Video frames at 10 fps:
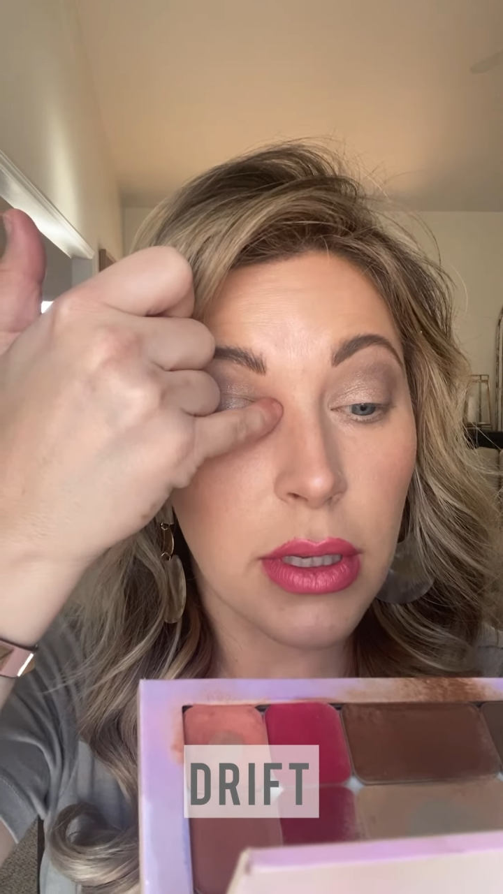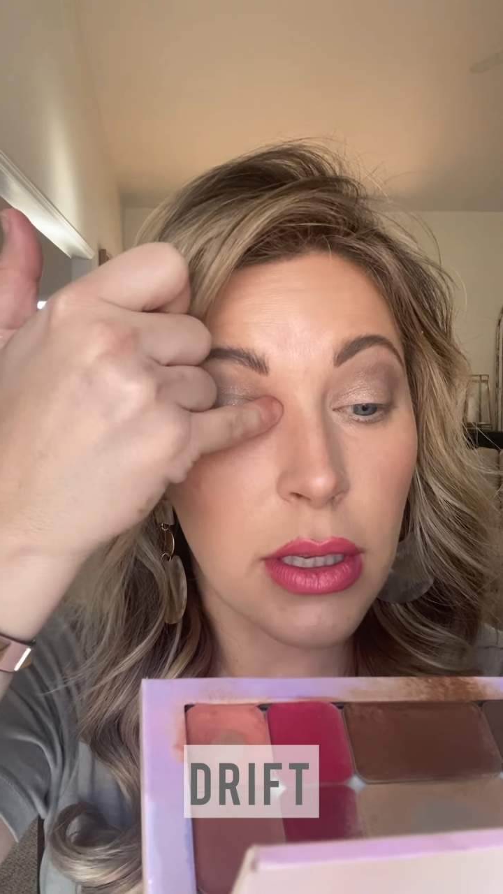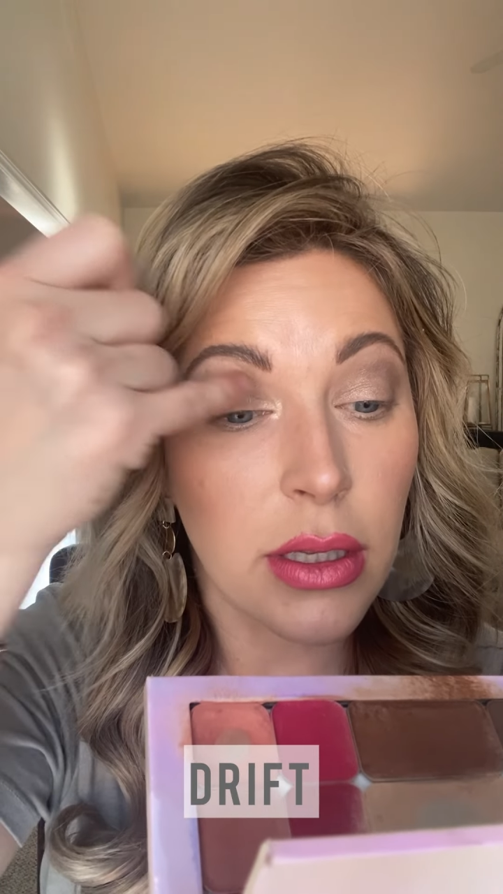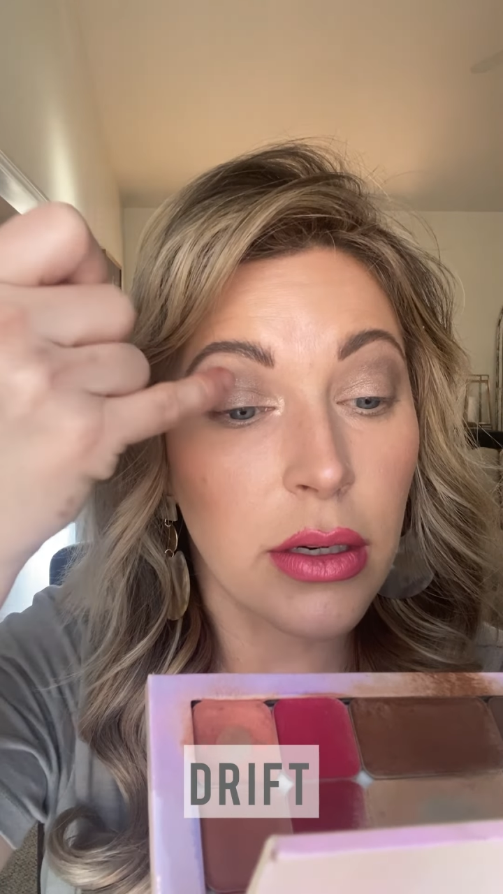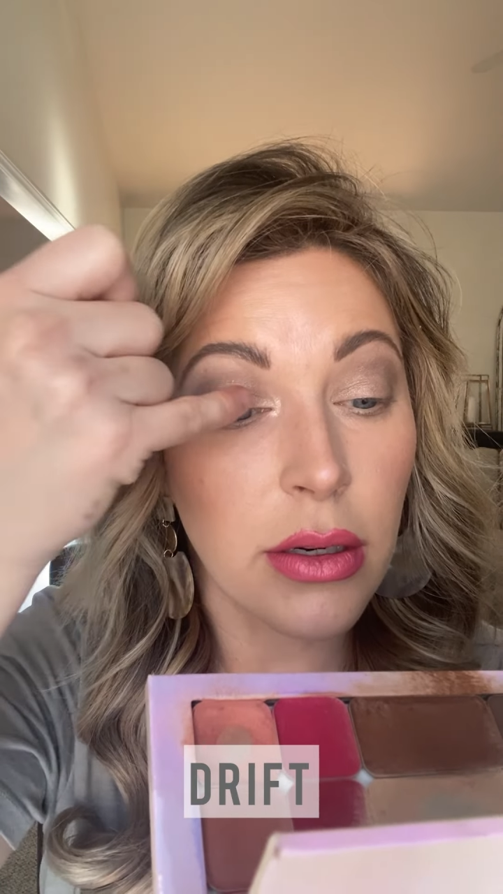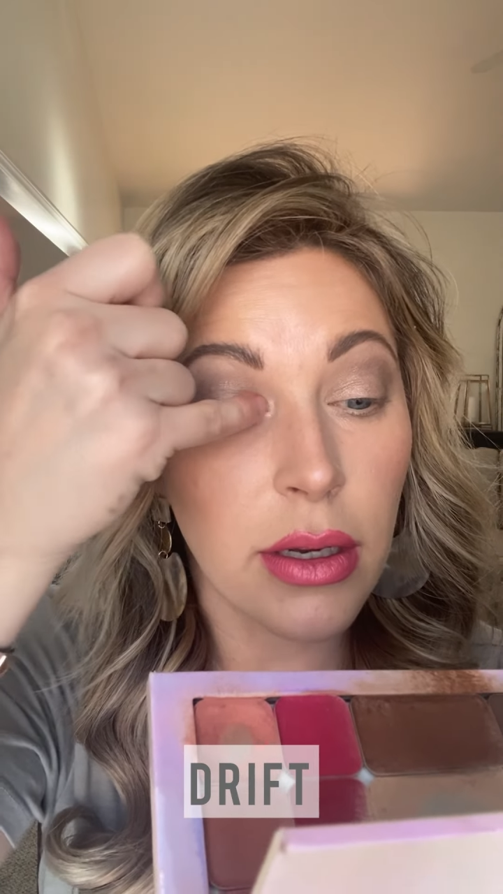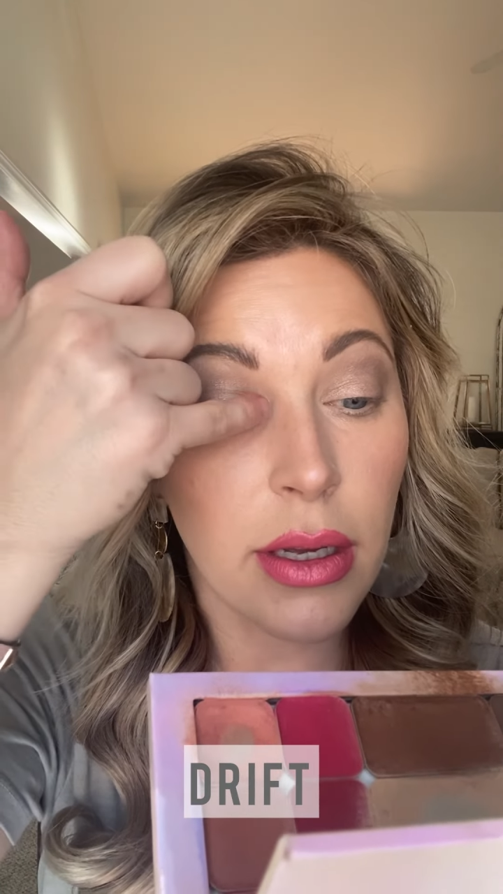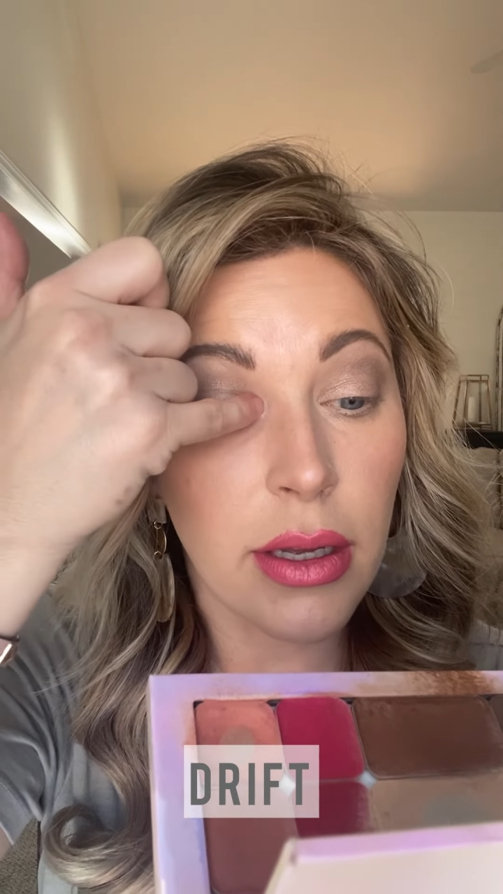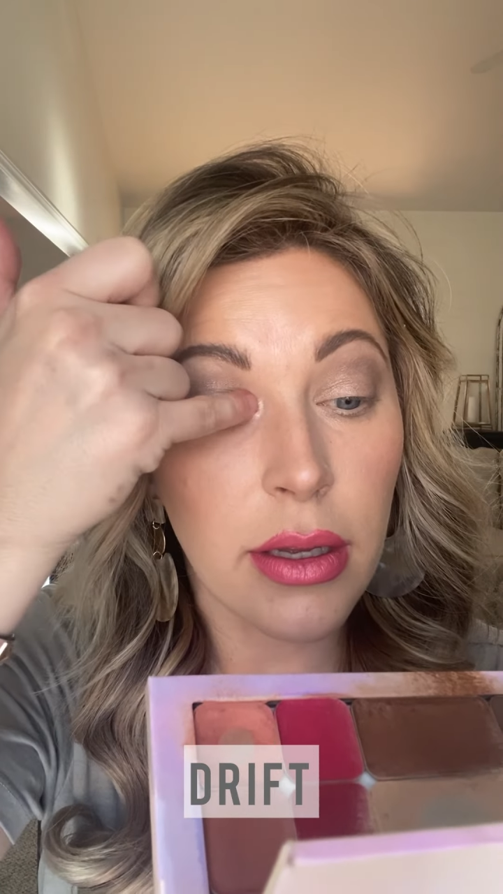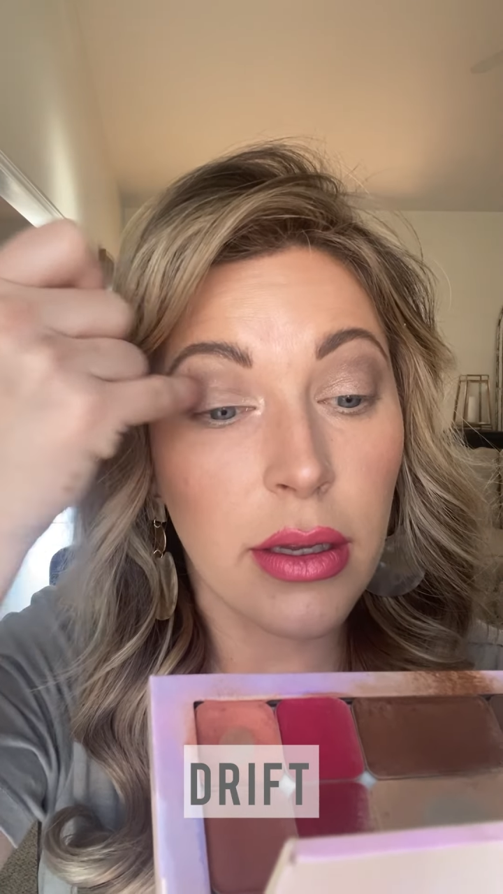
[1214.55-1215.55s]
inner
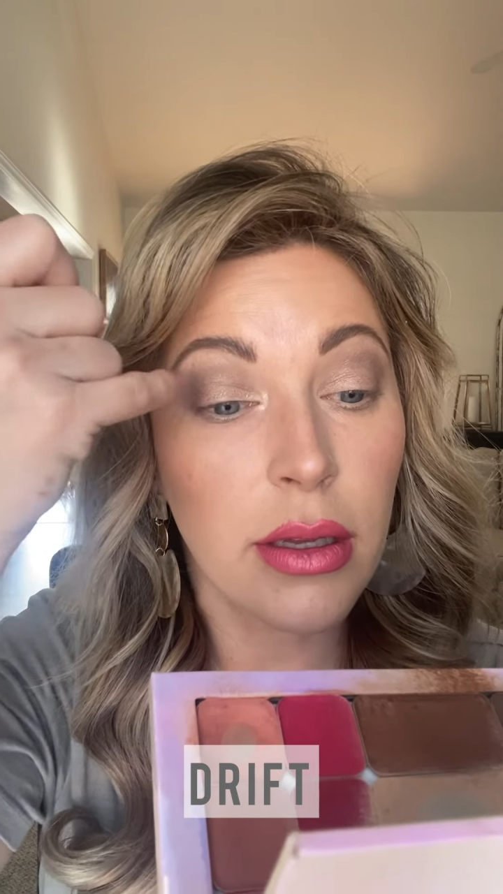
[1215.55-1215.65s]
eye,